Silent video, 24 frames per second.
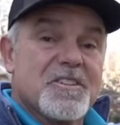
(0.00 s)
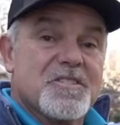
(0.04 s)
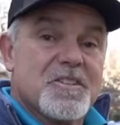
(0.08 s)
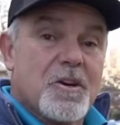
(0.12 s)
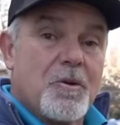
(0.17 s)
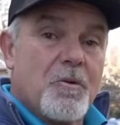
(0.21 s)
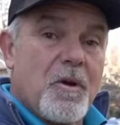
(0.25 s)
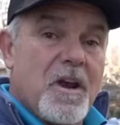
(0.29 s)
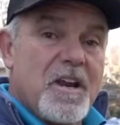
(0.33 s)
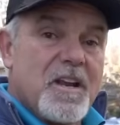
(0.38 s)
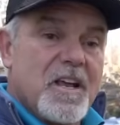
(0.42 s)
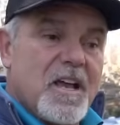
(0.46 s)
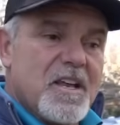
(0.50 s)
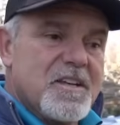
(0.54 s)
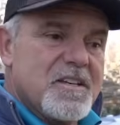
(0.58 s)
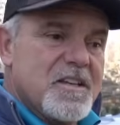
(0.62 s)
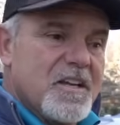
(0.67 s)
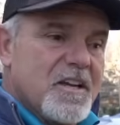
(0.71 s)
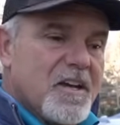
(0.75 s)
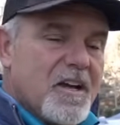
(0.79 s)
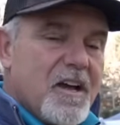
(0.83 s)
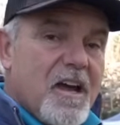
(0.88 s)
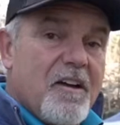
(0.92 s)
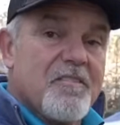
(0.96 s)
it's a great
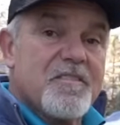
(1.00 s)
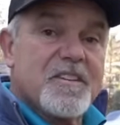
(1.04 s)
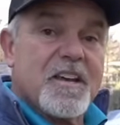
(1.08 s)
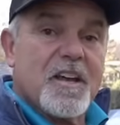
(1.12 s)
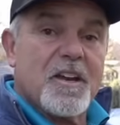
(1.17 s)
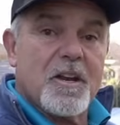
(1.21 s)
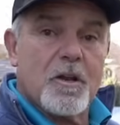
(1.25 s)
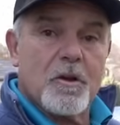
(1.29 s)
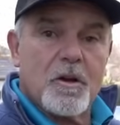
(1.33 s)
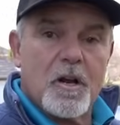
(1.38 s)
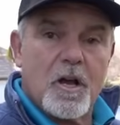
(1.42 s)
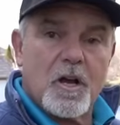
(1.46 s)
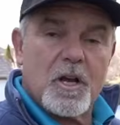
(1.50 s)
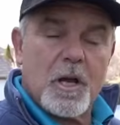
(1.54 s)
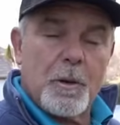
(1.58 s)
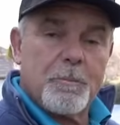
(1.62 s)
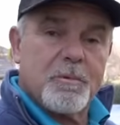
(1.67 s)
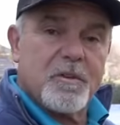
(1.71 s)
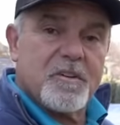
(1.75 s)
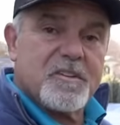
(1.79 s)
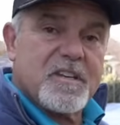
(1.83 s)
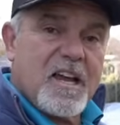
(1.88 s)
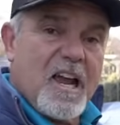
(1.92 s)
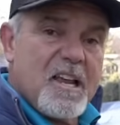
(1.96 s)
idea. I've done it a
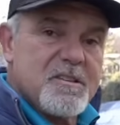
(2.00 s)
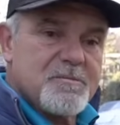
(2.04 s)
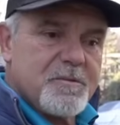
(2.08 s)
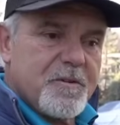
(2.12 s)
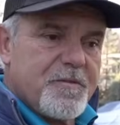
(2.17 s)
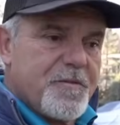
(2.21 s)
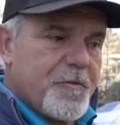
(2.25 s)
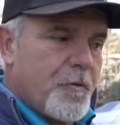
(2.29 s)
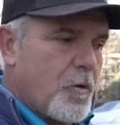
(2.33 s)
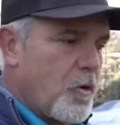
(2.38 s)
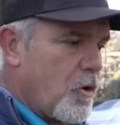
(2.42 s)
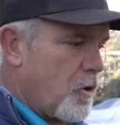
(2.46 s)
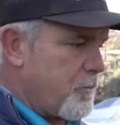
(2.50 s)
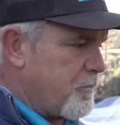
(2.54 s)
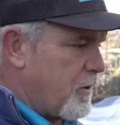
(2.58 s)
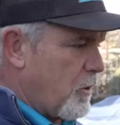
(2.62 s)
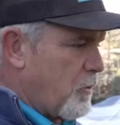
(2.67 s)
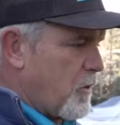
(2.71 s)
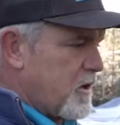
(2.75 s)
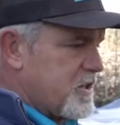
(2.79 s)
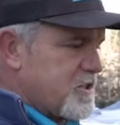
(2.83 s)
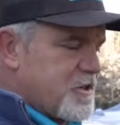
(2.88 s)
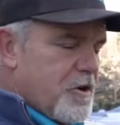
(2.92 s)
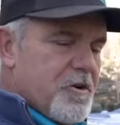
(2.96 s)
couple of times before, but
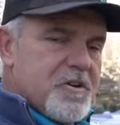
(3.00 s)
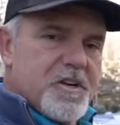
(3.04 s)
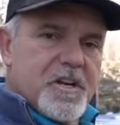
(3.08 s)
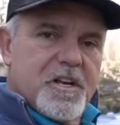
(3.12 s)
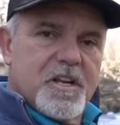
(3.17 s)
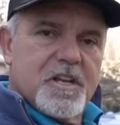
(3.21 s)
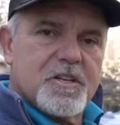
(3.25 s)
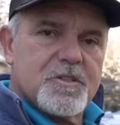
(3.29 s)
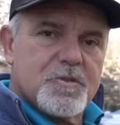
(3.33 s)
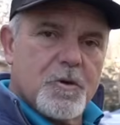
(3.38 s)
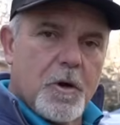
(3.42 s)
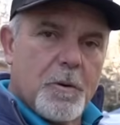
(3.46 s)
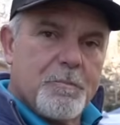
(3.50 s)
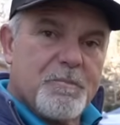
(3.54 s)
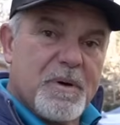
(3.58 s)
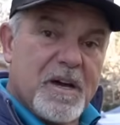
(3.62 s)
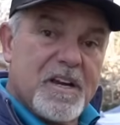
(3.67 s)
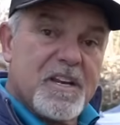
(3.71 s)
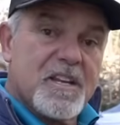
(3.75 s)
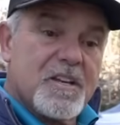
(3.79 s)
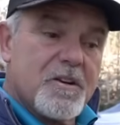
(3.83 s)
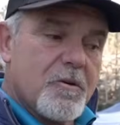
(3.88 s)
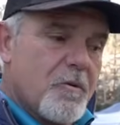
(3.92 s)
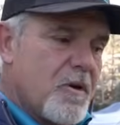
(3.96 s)
we turned it into a
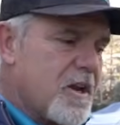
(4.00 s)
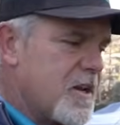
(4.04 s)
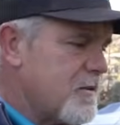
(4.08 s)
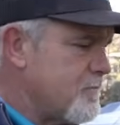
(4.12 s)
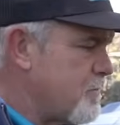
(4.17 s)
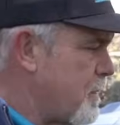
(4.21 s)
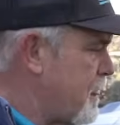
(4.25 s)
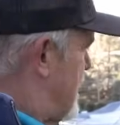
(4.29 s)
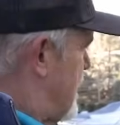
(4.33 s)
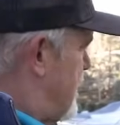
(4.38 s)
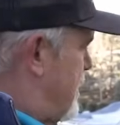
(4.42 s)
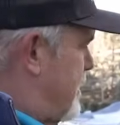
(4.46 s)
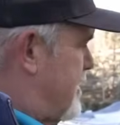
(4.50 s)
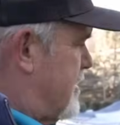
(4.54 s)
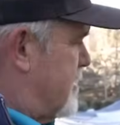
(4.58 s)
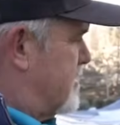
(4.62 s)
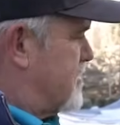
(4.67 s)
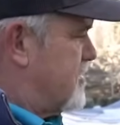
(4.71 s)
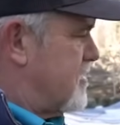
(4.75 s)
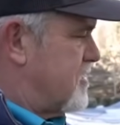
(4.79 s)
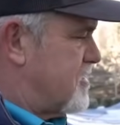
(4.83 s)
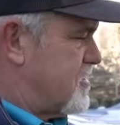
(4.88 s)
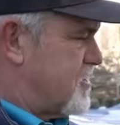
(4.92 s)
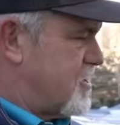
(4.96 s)
putting green.
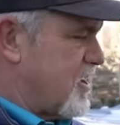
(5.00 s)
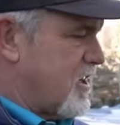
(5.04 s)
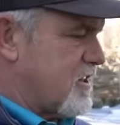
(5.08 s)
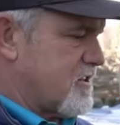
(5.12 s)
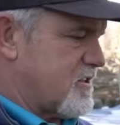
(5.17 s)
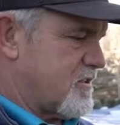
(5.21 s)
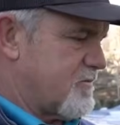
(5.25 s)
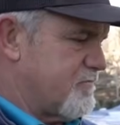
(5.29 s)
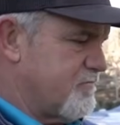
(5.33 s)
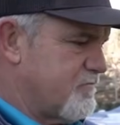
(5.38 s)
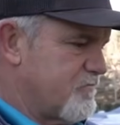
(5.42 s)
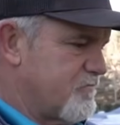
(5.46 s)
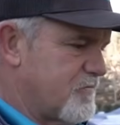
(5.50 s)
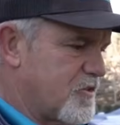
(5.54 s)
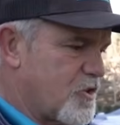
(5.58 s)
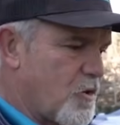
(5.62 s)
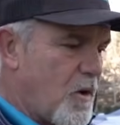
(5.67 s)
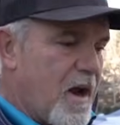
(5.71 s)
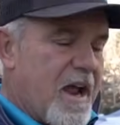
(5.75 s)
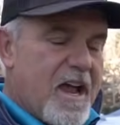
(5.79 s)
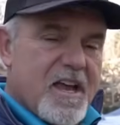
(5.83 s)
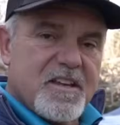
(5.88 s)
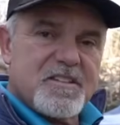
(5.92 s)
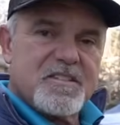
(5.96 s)
This is just
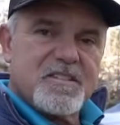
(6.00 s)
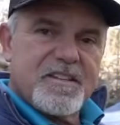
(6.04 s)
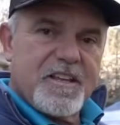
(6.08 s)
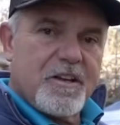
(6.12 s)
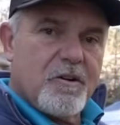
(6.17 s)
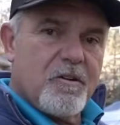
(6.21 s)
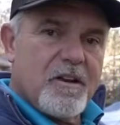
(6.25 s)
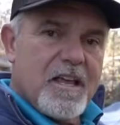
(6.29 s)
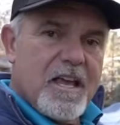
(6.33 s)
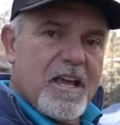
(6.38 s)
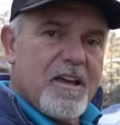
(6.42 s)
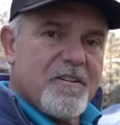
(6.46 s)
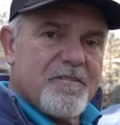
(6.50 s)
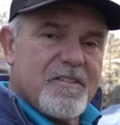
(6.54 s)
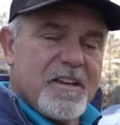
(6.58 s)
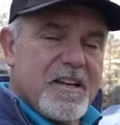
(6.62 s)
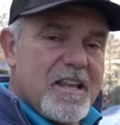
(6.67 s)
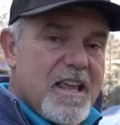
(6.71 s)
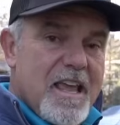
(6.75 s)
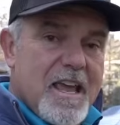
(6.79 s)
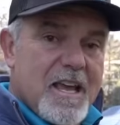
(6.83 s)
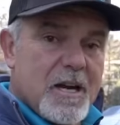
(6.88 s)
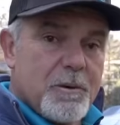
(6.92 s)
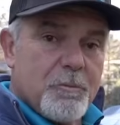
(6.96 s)
grass. They don't have
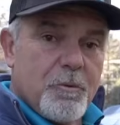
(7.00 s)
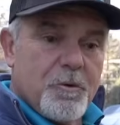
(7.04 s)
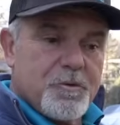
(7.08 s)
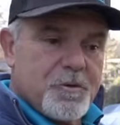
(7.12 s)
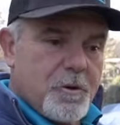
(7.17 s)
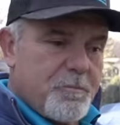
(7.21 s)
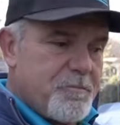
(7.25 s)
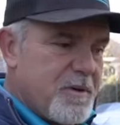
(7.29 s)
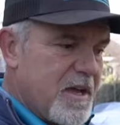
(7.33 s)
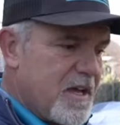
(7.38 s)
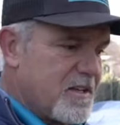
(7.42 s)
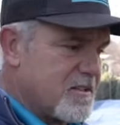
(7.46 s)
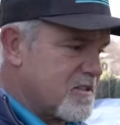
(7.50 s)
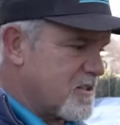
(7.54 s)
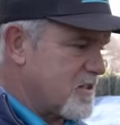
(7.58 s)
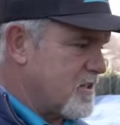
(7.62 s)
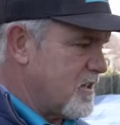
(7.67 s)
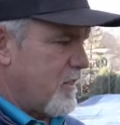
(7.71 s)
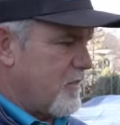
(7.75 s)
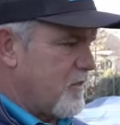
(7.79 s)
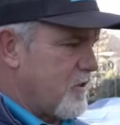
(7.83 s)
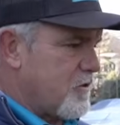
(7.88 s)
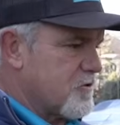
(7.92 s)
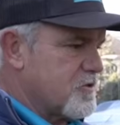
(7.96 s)
any animals or pets.
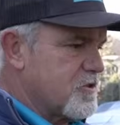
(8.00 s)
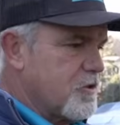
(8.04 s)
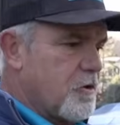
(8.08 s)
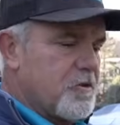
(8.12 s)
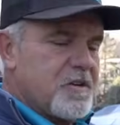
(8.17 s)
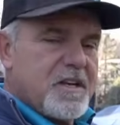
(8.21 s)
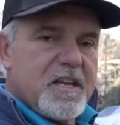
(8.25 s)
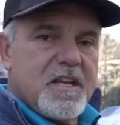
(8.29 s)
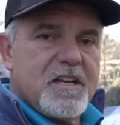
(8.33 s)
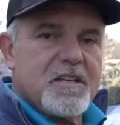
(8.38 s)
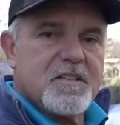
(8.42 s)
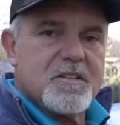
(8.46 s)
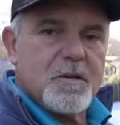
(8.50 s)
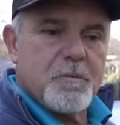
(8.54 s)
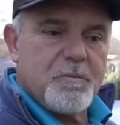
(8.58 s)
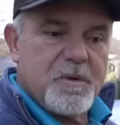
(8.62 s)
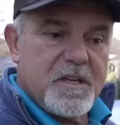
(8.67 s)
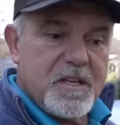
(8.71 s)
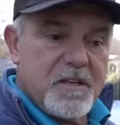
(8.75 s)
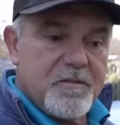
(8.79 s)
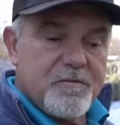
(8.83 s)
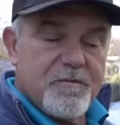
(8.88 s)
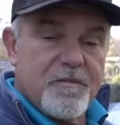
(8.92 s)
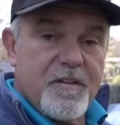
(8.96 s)
There's no need to
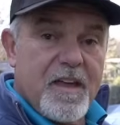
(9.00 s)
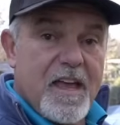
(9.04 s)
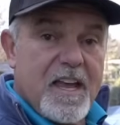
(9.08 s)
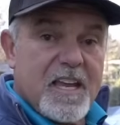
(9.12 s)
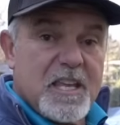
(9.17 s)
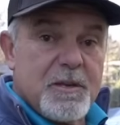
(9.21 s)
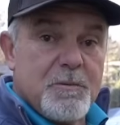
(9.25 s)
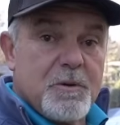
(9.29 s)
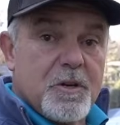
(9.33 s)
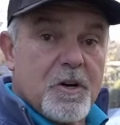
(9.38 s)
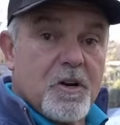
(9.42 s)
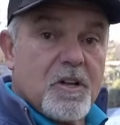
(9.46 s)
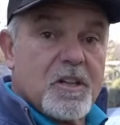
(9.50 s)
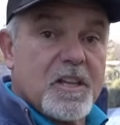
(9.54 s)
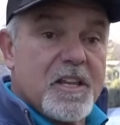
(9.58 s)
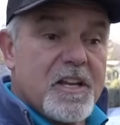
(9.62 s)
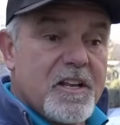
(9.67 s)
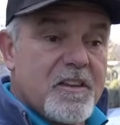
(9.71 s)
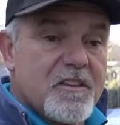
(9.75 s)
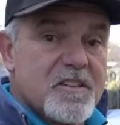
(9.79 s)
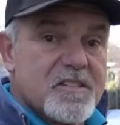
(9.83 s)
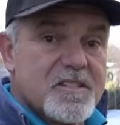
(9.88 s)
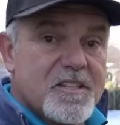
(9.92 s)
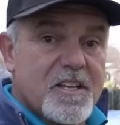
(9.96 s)
be vacuuming or
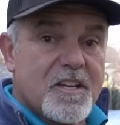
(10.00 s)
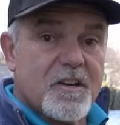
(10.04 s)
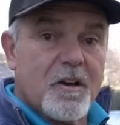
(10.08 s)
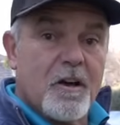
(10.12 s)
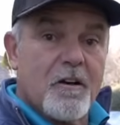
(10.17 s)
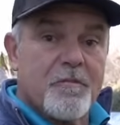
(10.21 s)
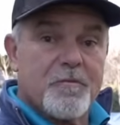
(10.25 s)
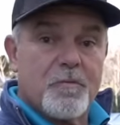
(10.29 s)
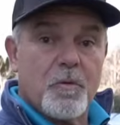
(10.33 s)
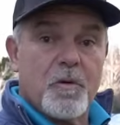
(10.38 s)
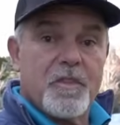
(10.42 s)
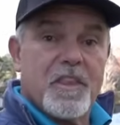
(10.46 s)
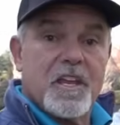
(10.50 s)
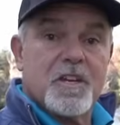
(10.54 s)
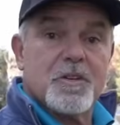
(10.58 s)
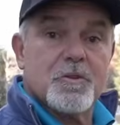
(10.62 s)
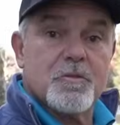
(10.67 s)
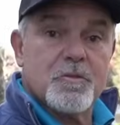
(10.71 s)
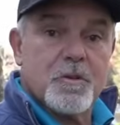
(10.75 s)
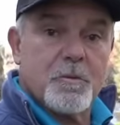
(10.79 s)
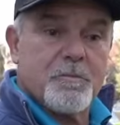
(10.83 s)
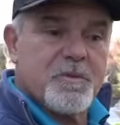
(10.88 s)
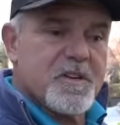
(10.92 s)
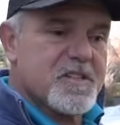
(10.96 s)
cleaning this thing off when they
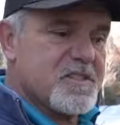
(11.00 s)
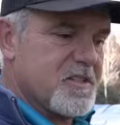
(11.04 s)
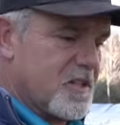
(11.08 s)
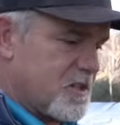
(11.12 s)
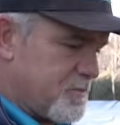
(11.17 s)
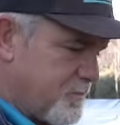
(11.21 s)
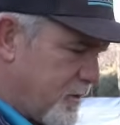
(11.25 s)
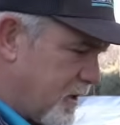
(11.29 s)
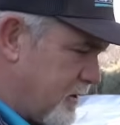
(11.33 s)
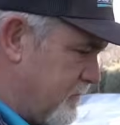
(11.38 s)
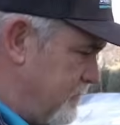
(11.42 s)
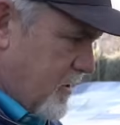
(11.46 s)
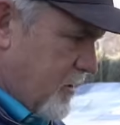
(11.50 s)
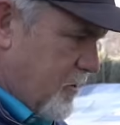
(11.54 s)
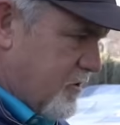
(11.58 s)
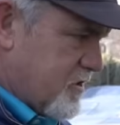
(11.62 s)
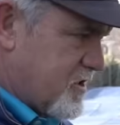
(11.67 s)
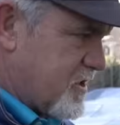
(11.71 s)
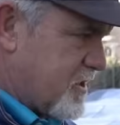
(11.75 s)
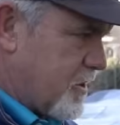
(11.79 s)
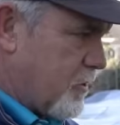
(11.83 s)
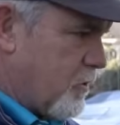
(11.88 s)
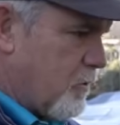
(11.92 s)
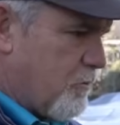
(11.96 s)
do their business, but there's
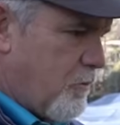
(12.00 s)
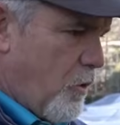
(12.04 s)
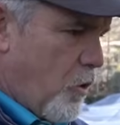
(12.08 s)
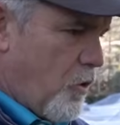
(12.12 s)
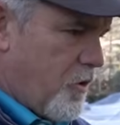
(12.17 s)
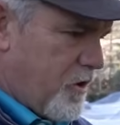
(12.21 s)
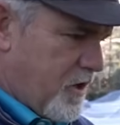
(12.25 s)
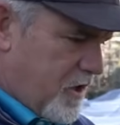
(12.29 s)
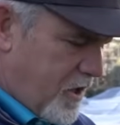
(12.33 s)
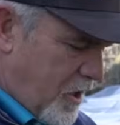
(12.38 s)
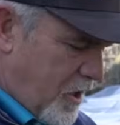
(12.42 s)
still more to